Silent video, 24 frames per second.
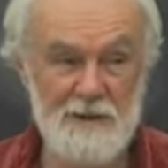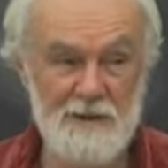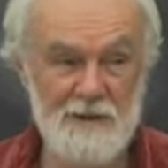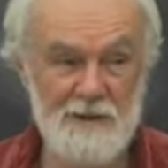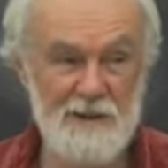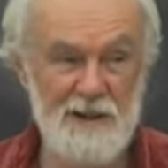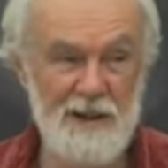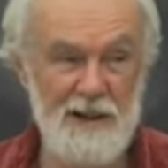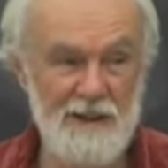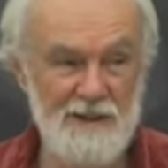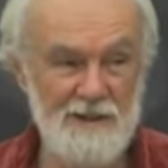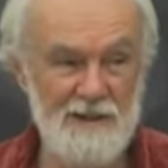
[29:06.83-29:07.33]

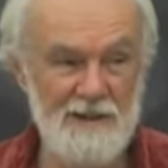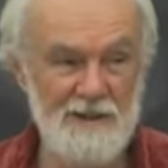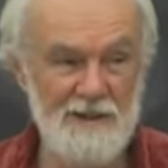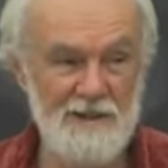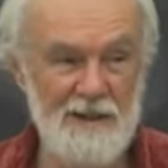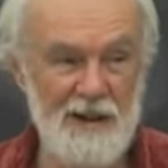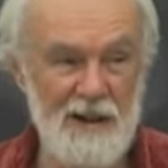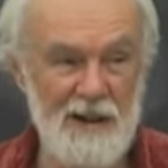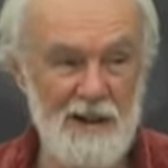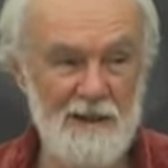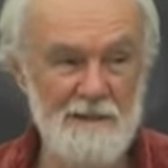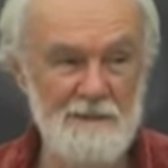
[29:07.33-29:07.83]
circulation
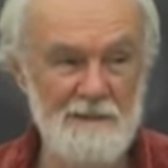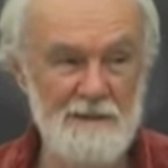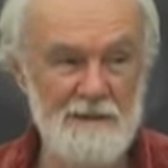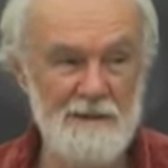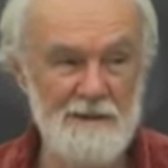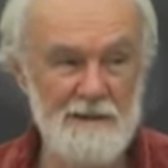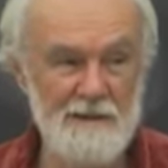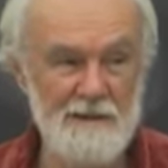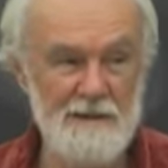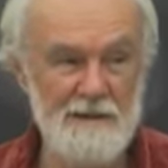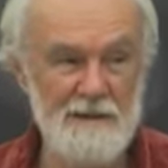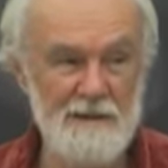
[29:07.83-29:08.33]

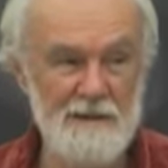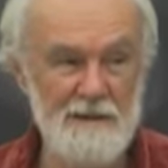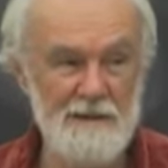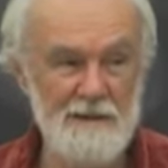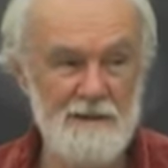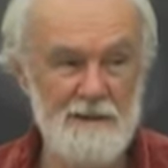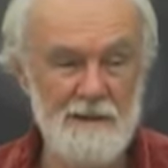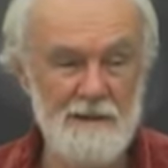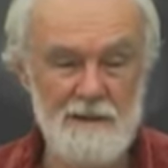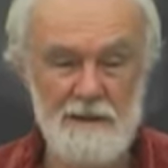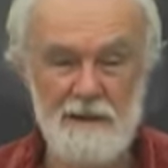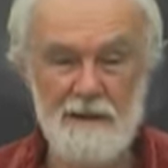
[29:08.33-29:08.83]
times?
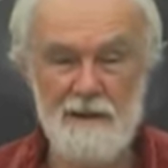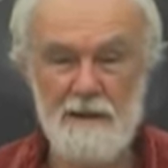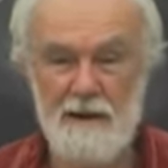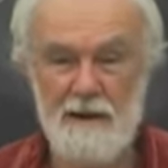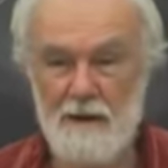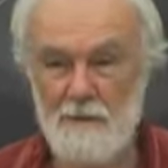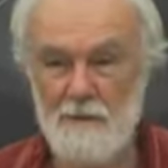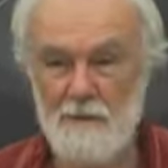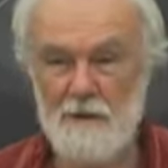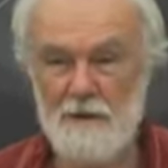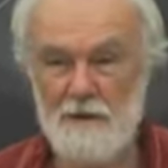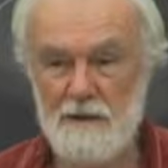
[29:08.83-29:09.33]

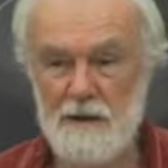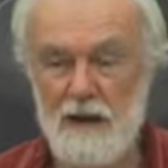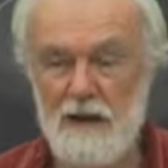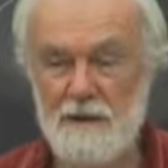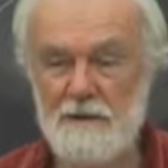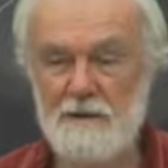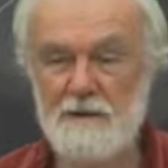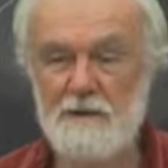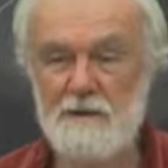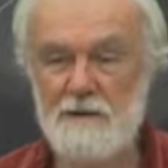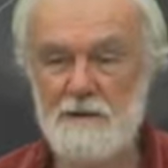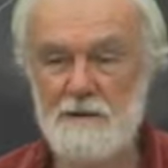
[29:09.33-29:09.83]
And what did
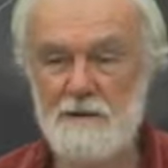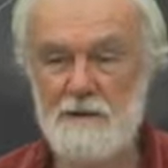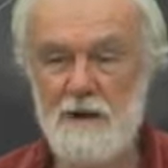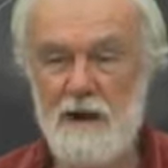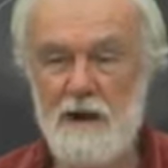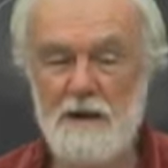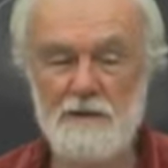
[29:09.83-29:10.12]
that do?